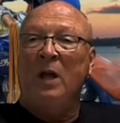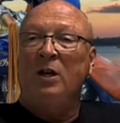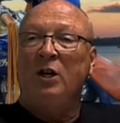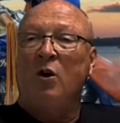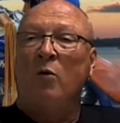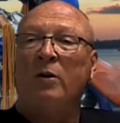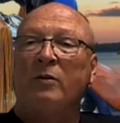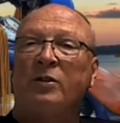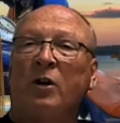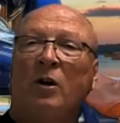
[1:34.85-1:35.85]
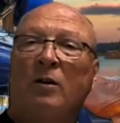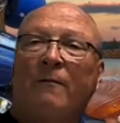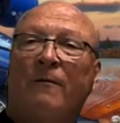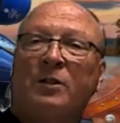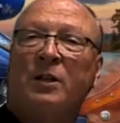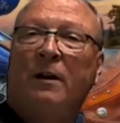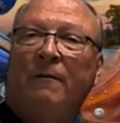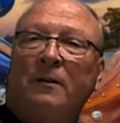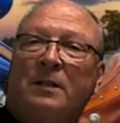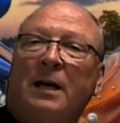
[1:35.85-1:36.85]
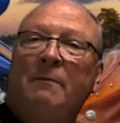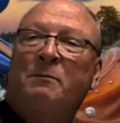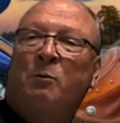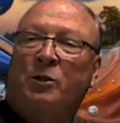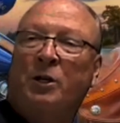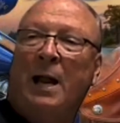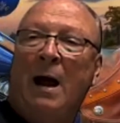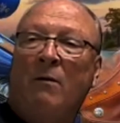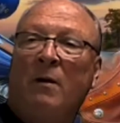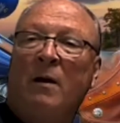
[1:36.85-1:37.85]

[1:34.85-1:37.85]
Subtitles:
You go into a turn, and first thing you feel is the hips pushing out